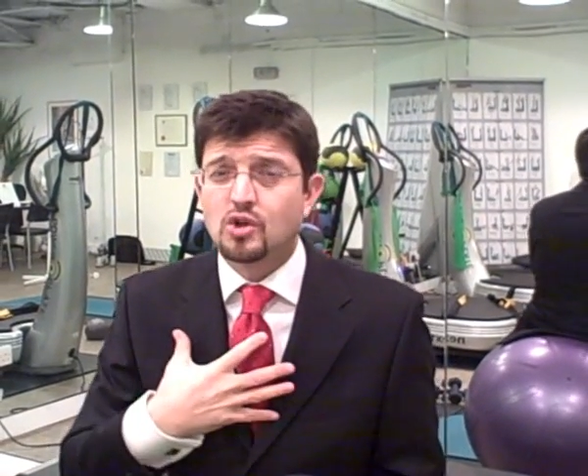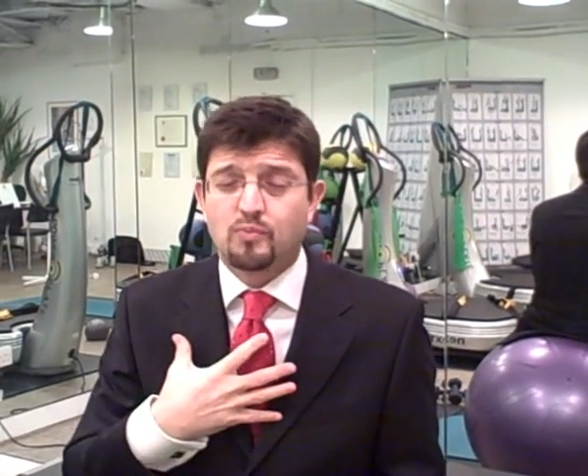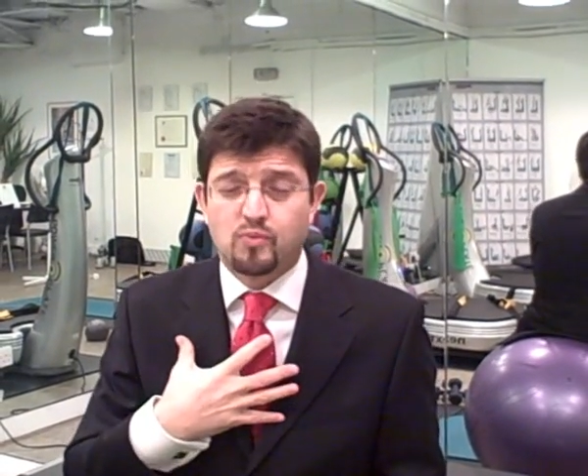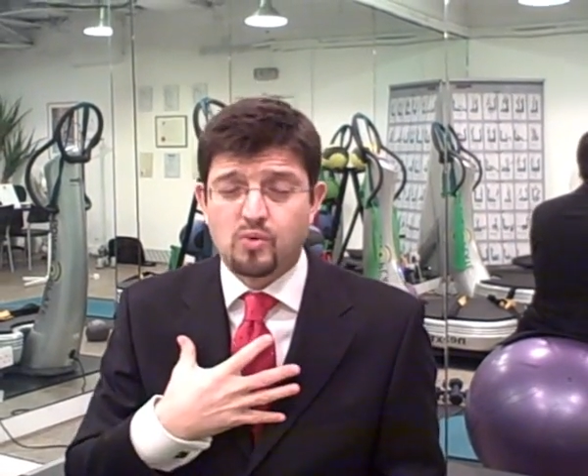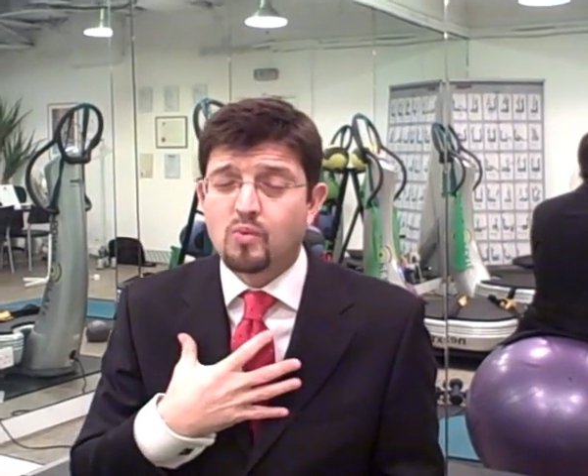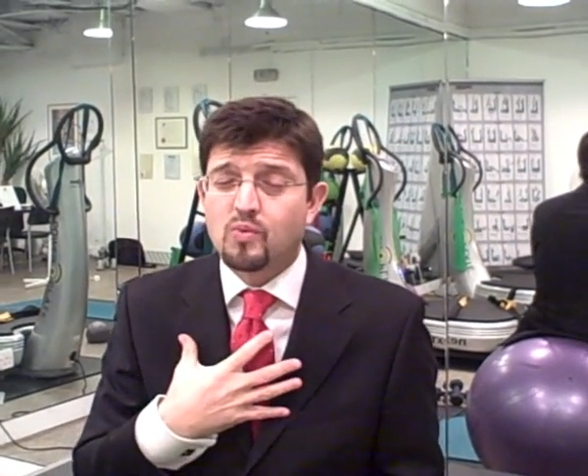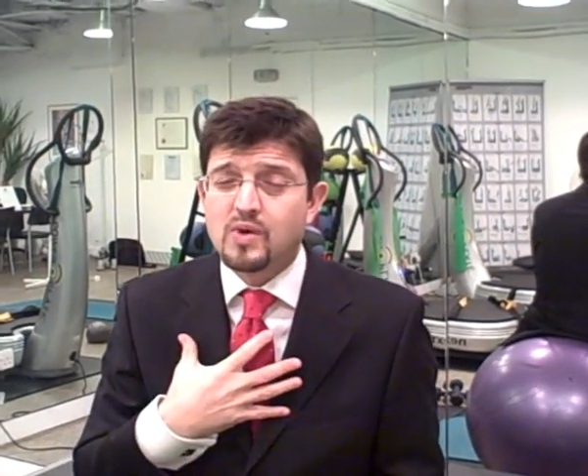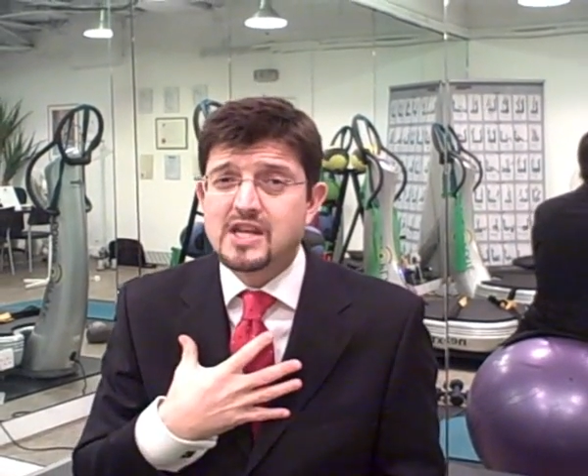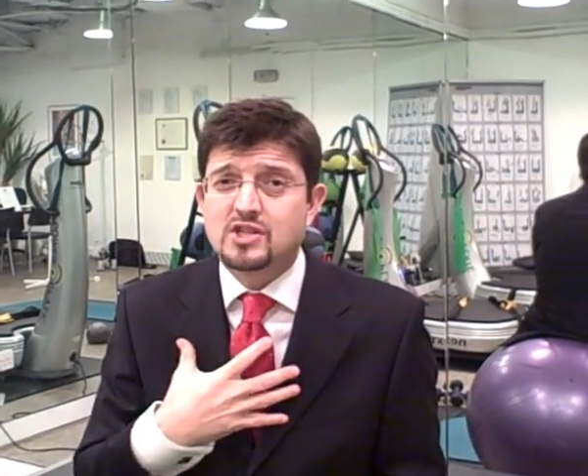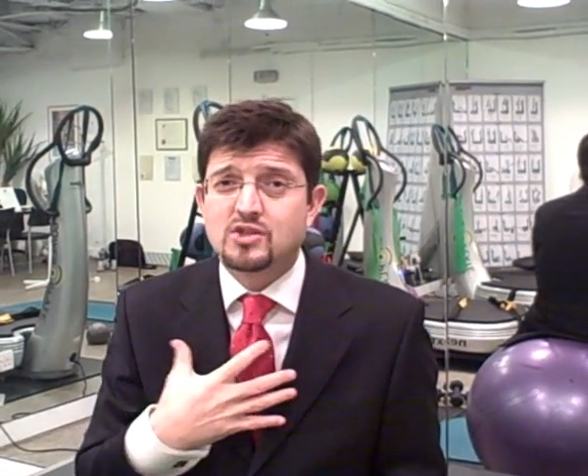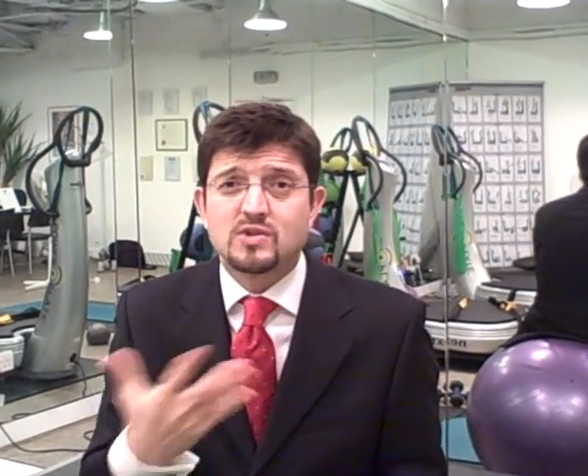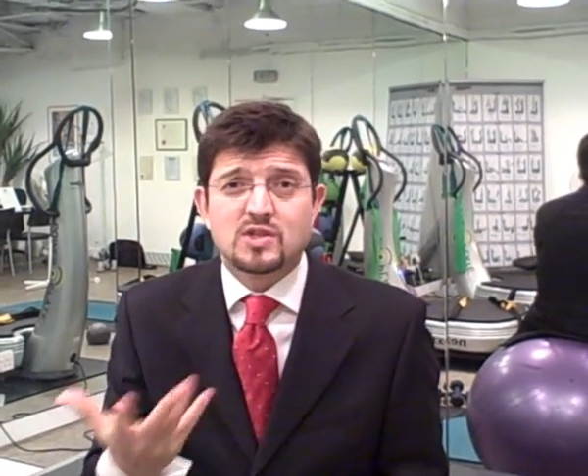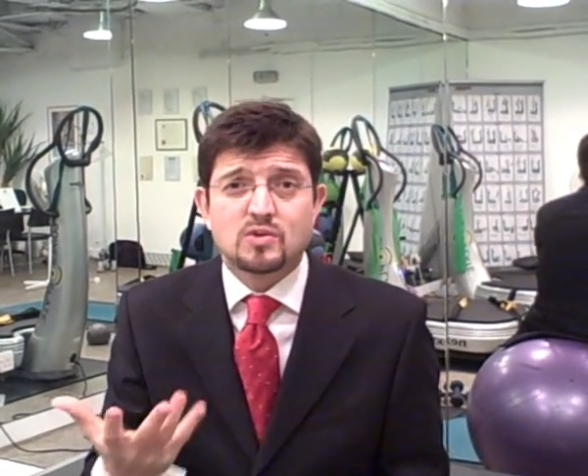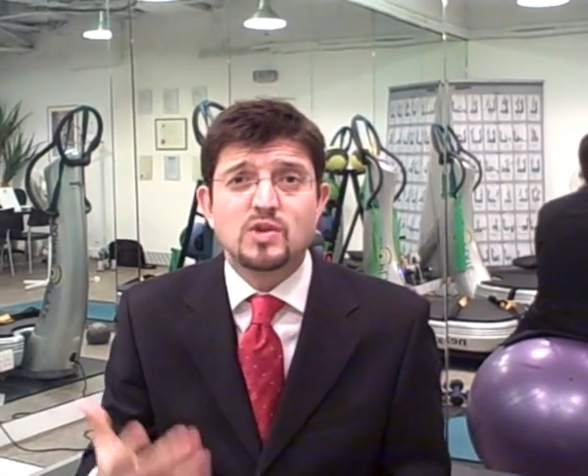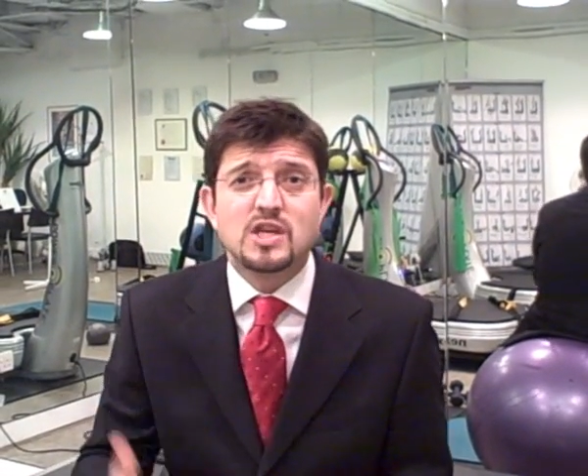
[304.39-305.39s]
What we do
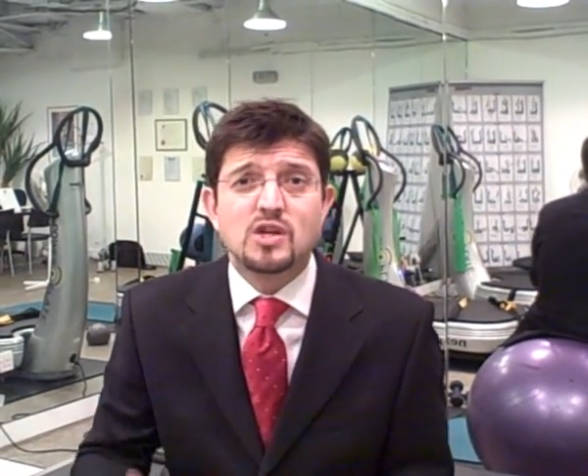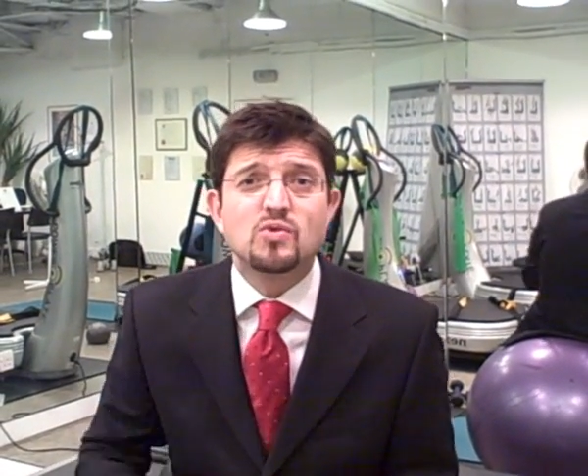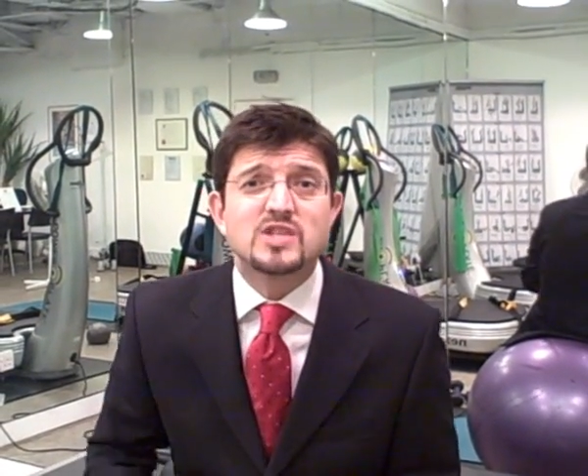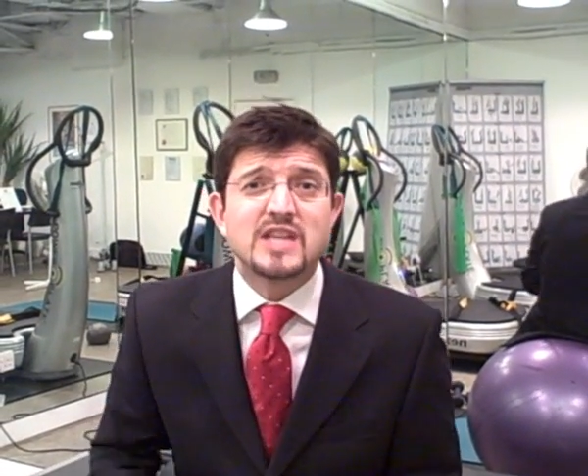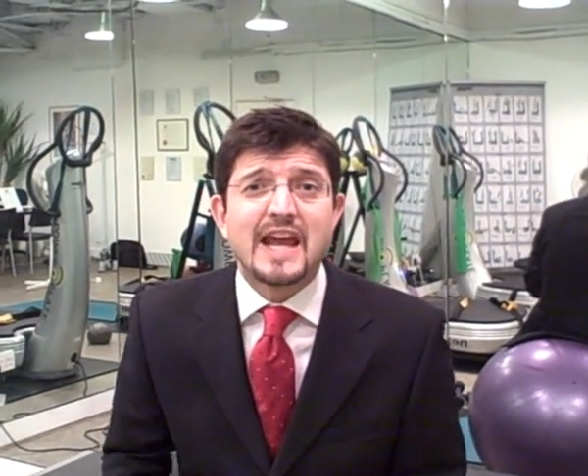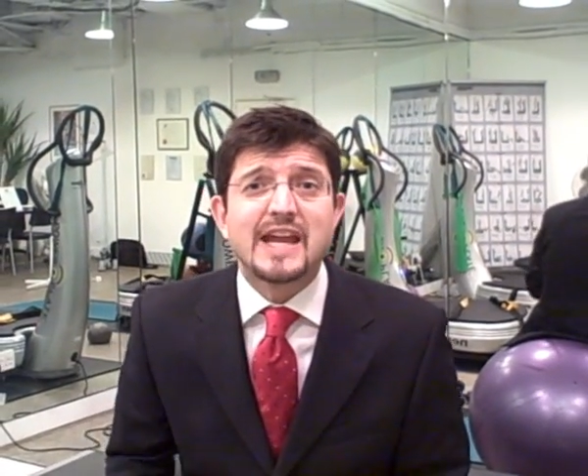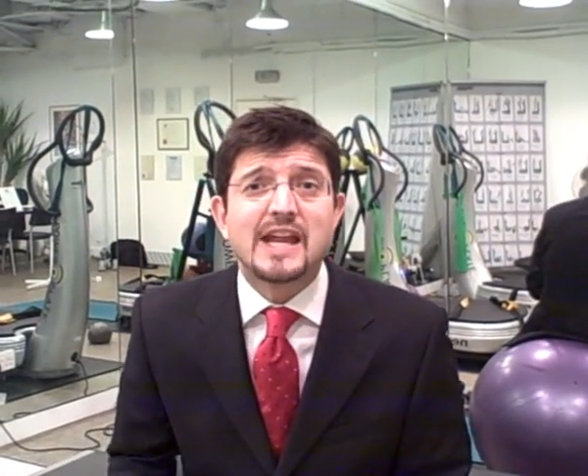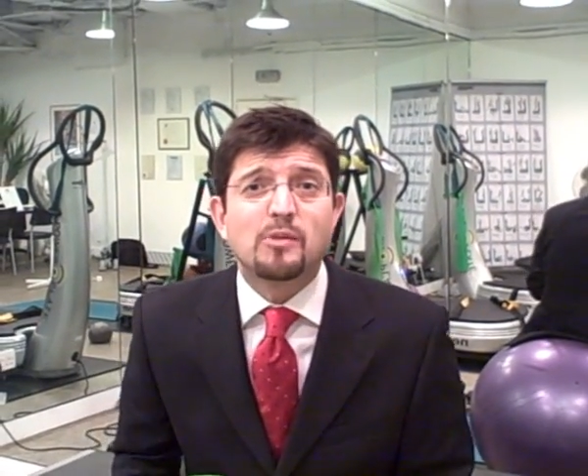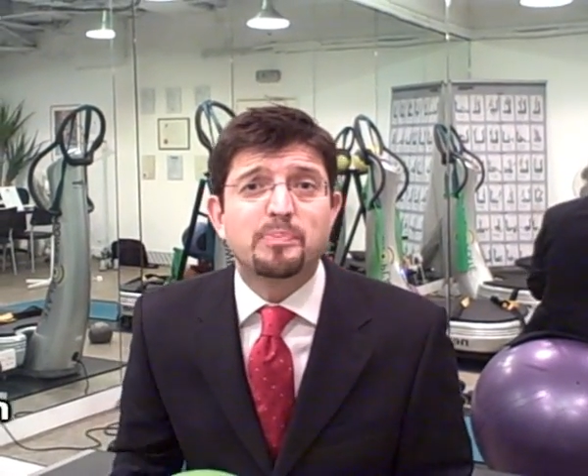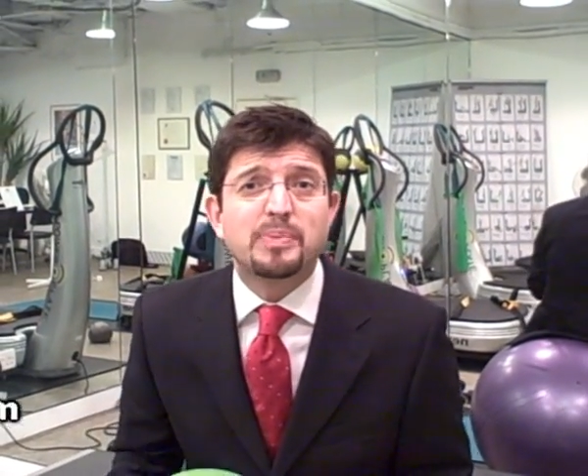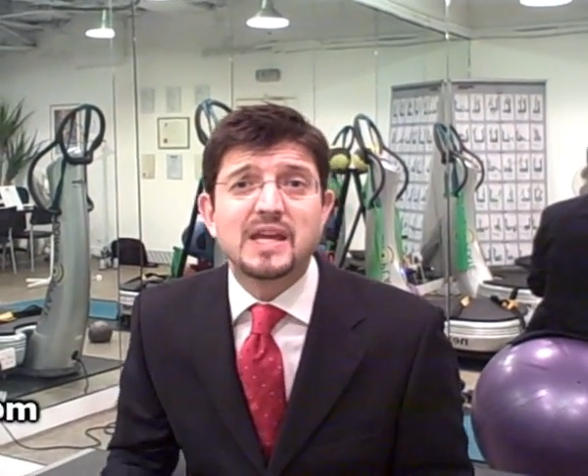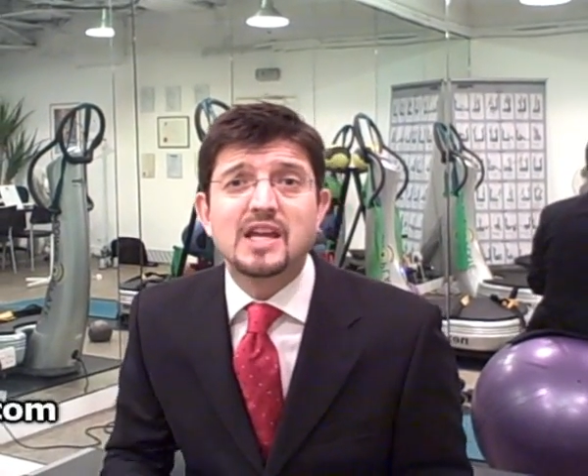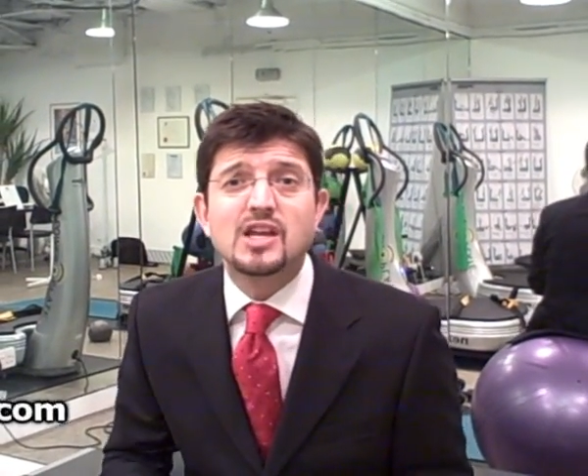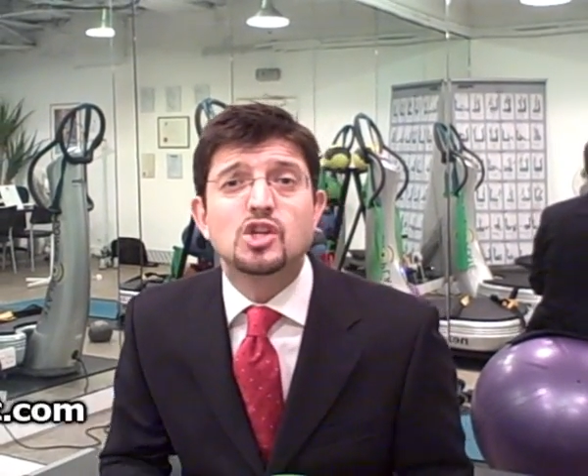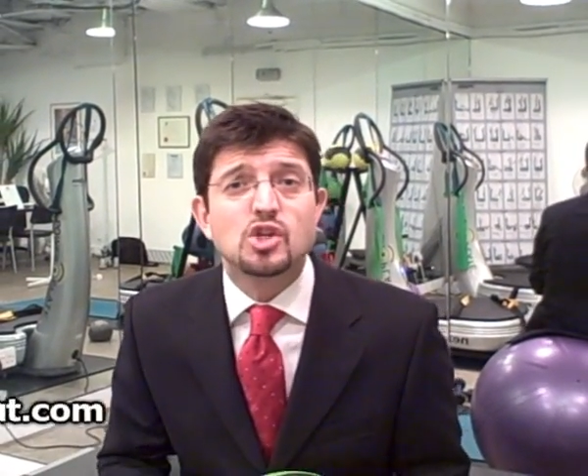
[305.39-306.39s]
is we use
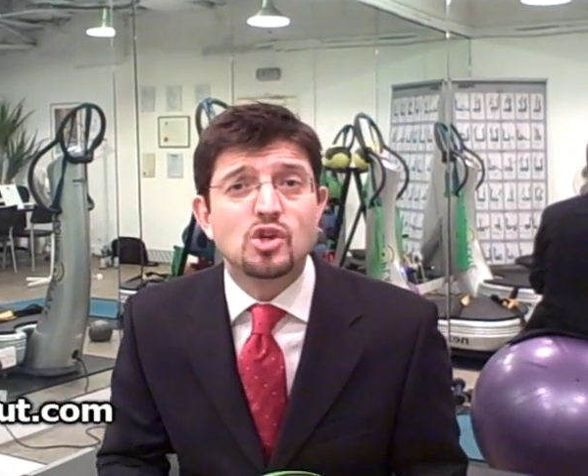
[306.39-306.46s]
NLP,